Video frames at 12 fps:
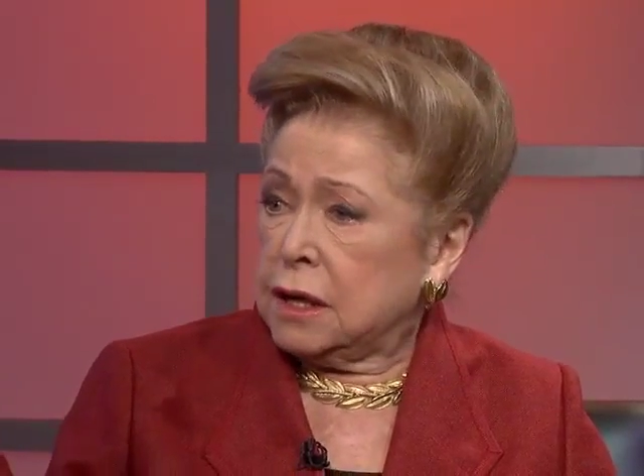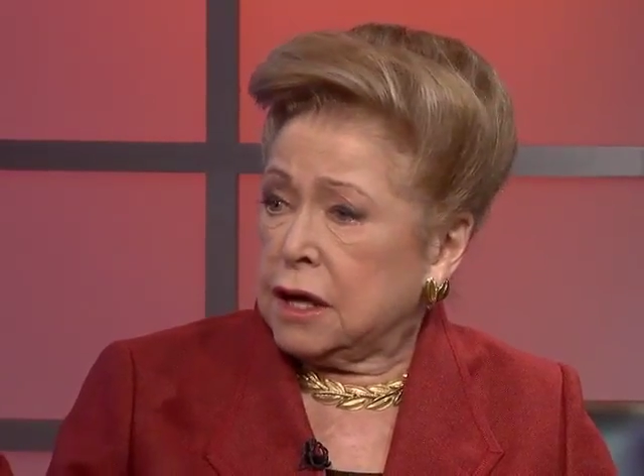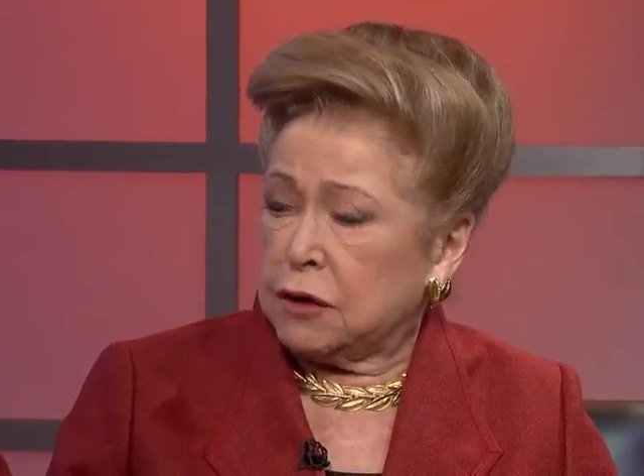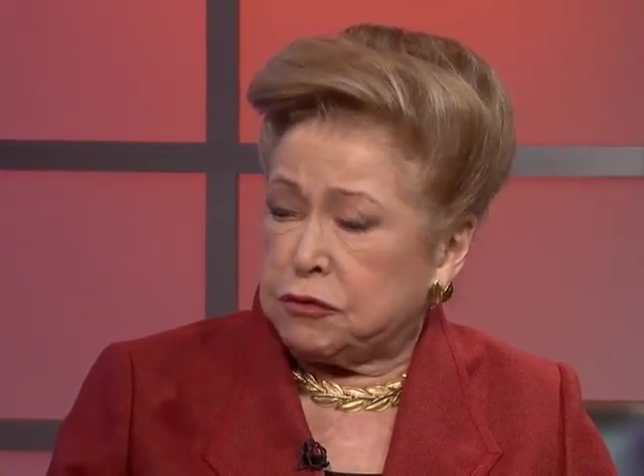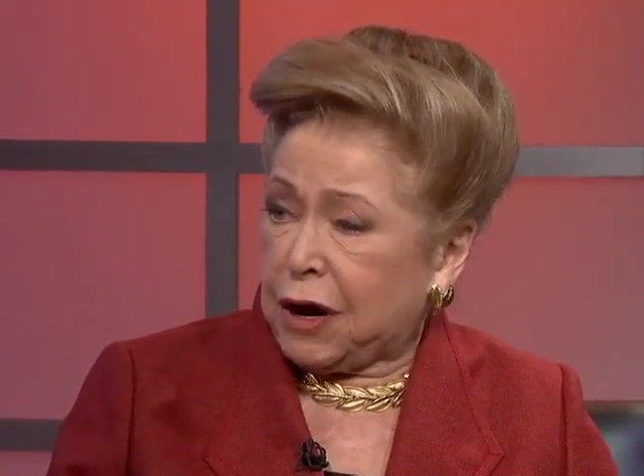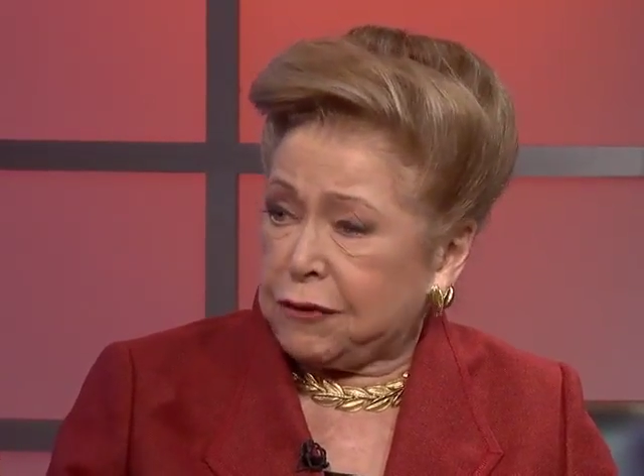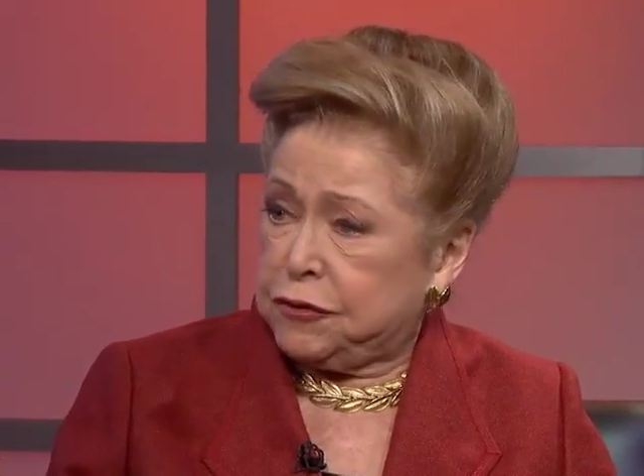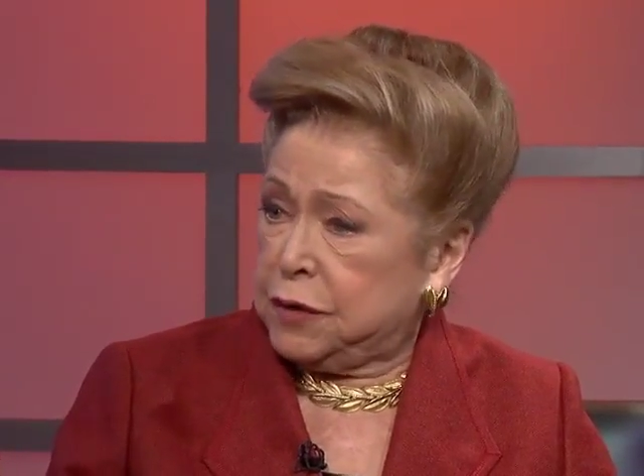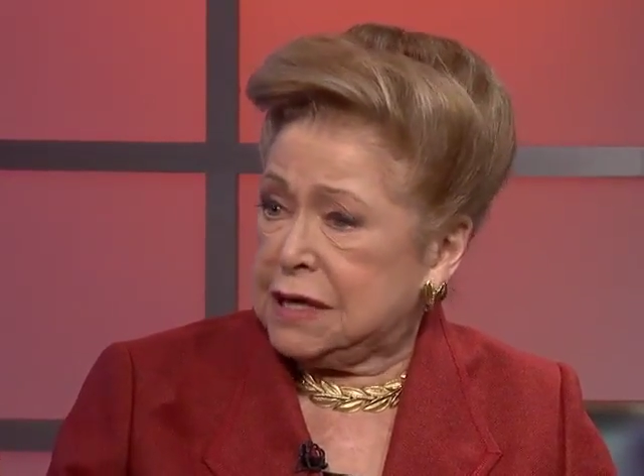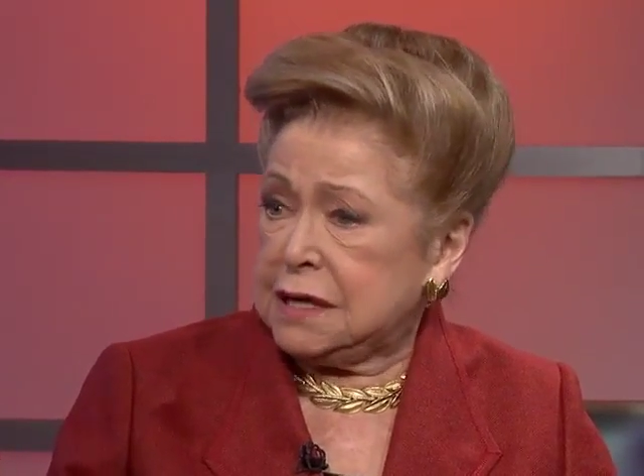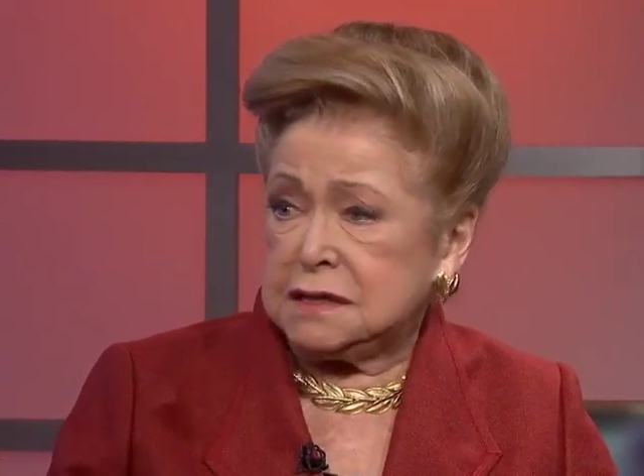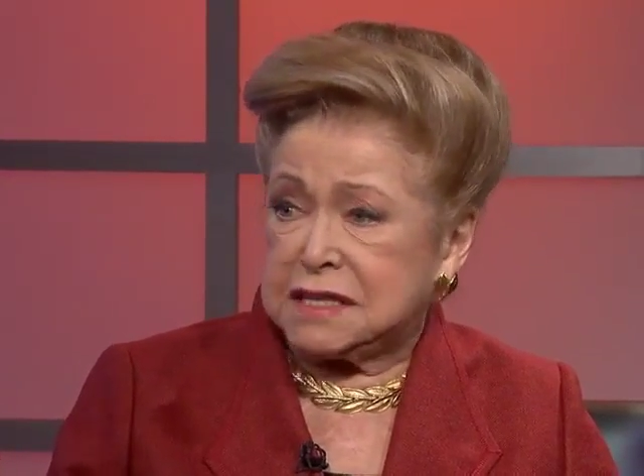
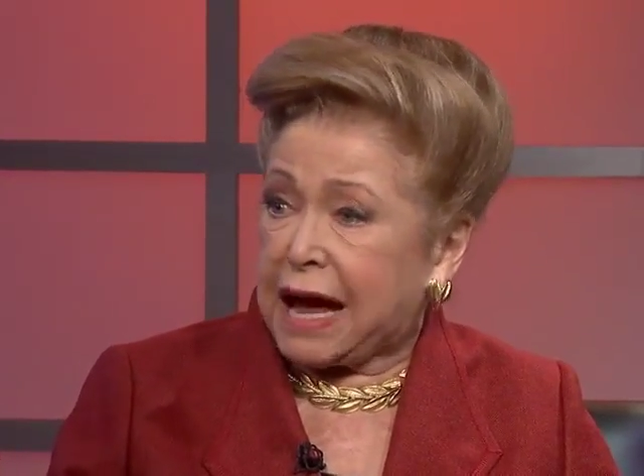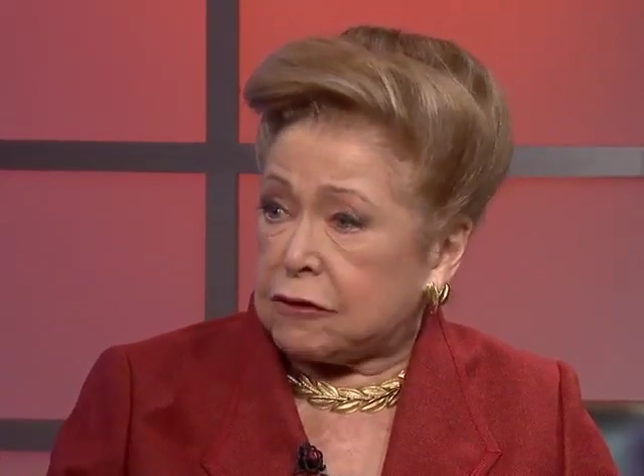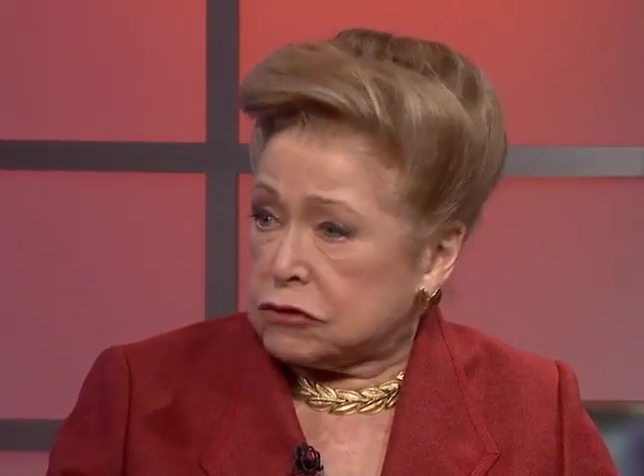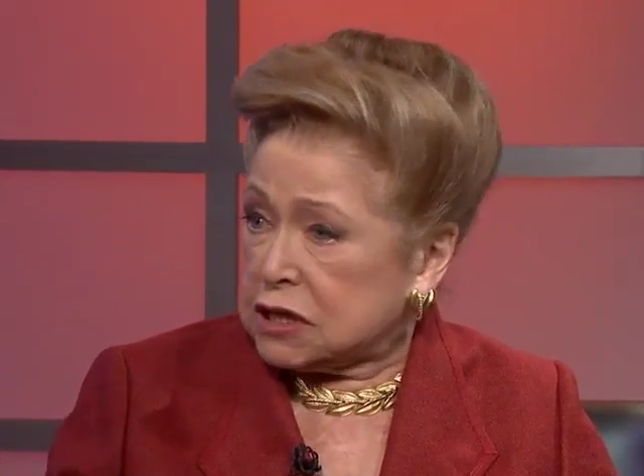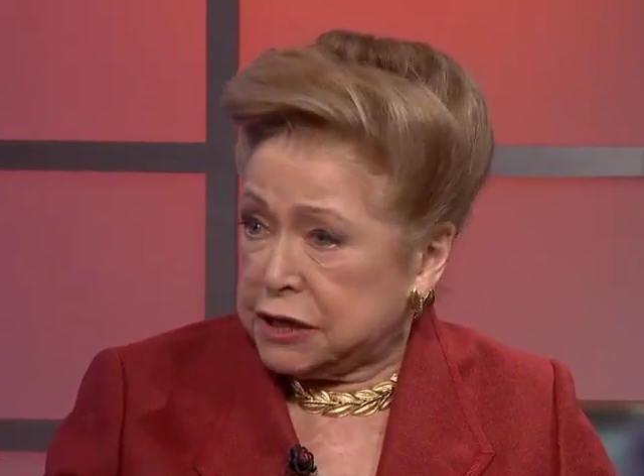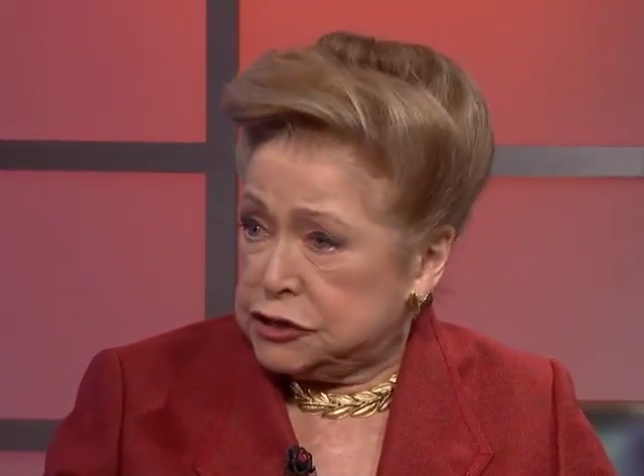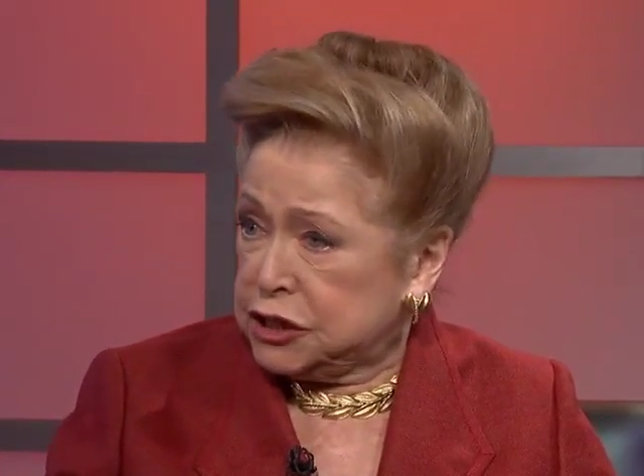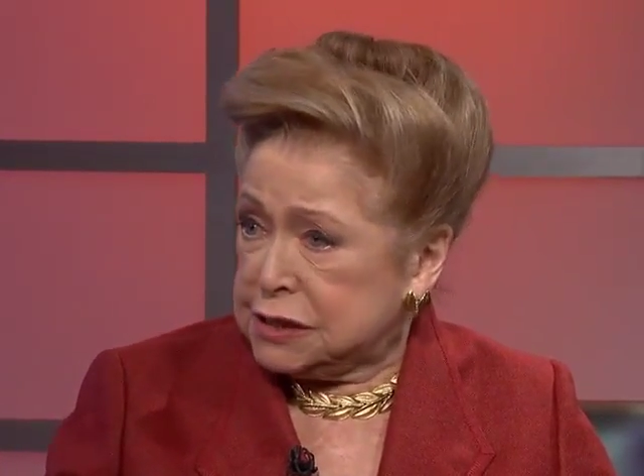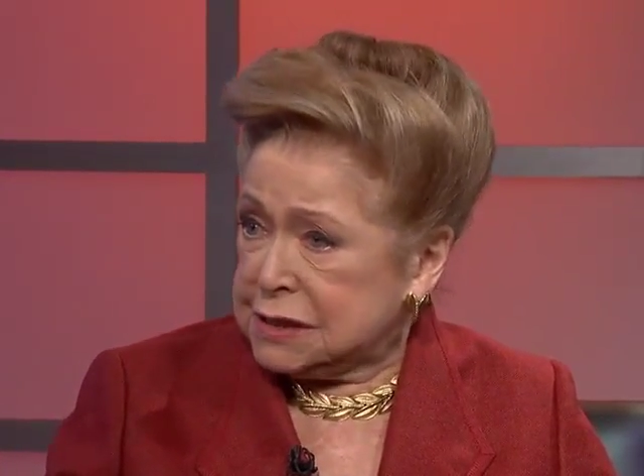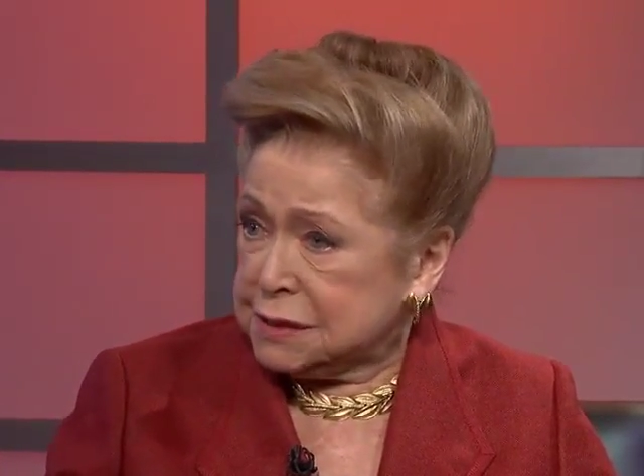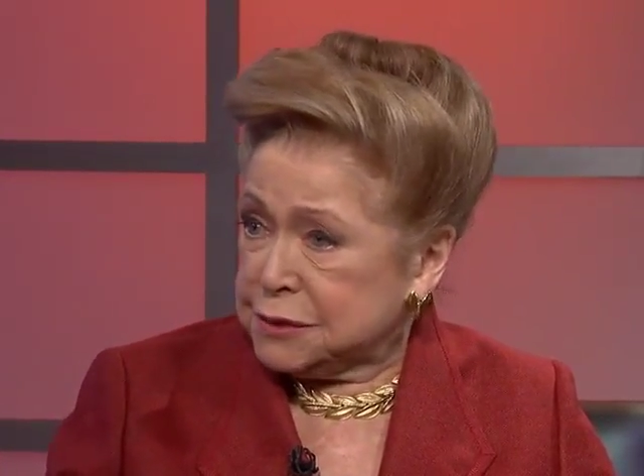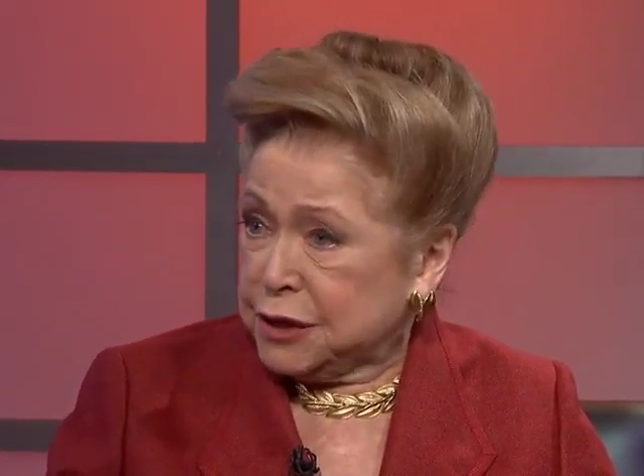irreverent, sacrilegious,